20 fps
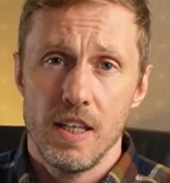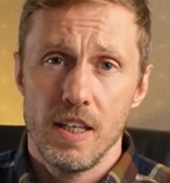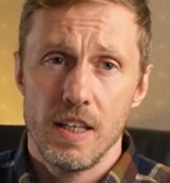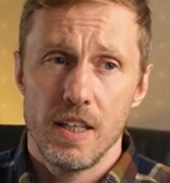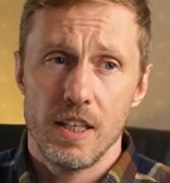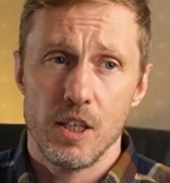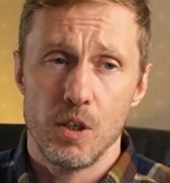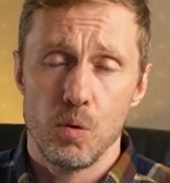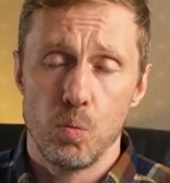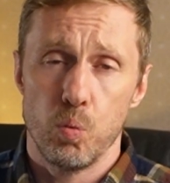
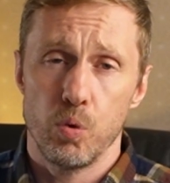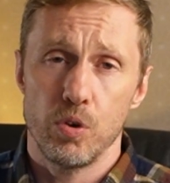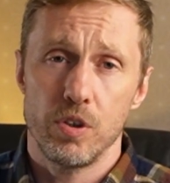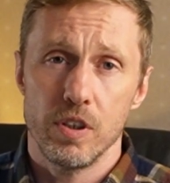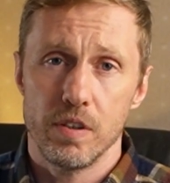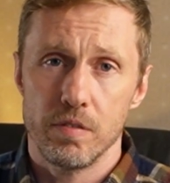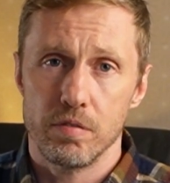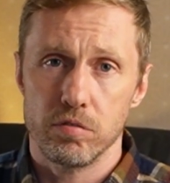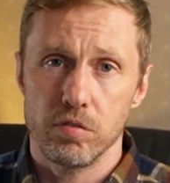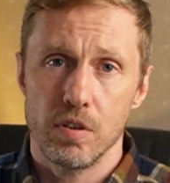he
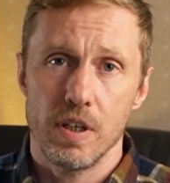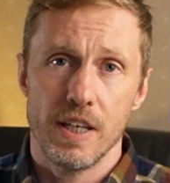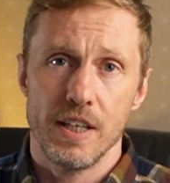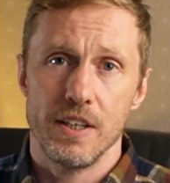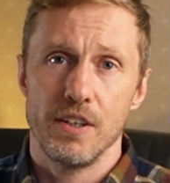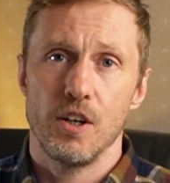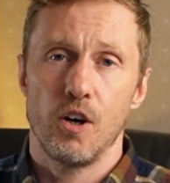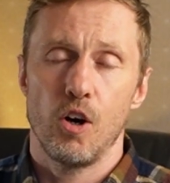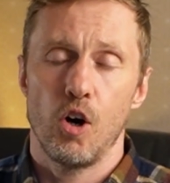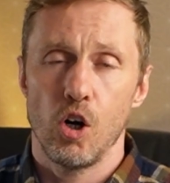wouldn't have
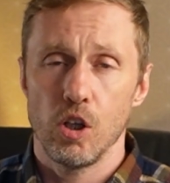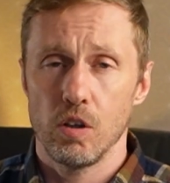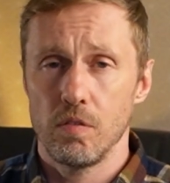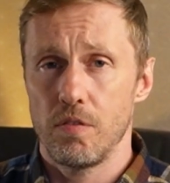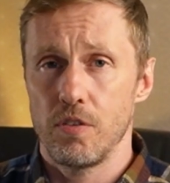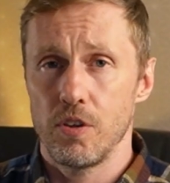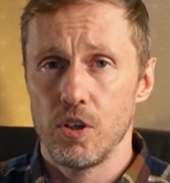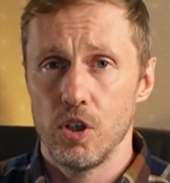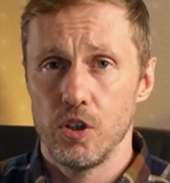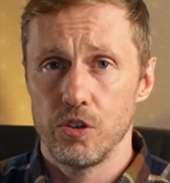written all
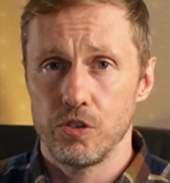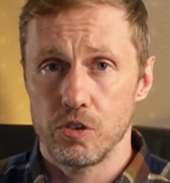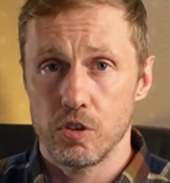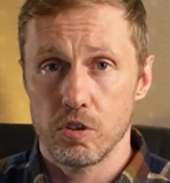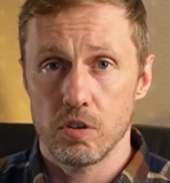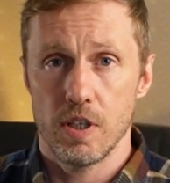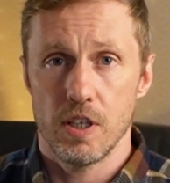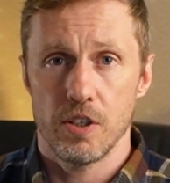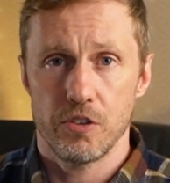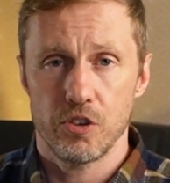of those
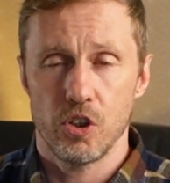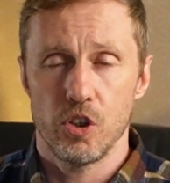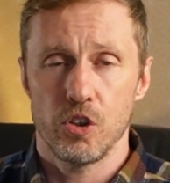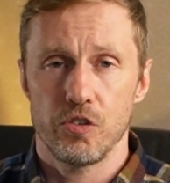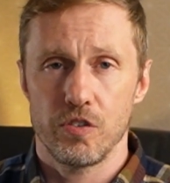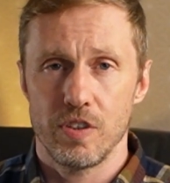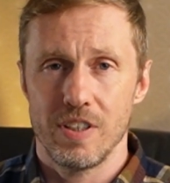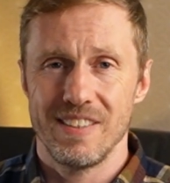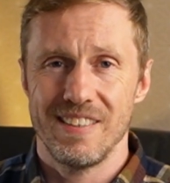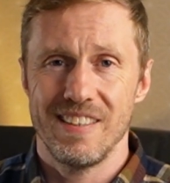great
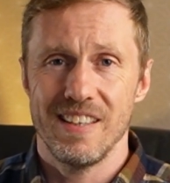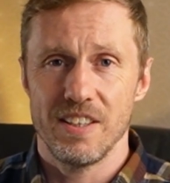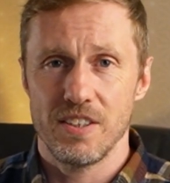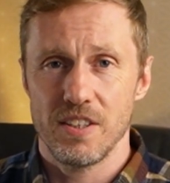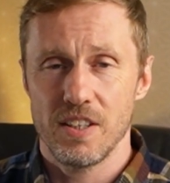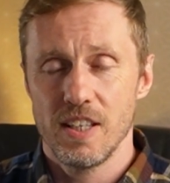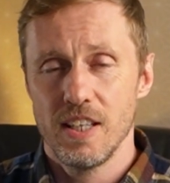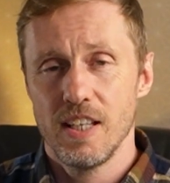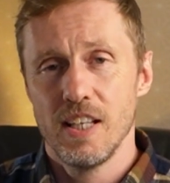songs that he did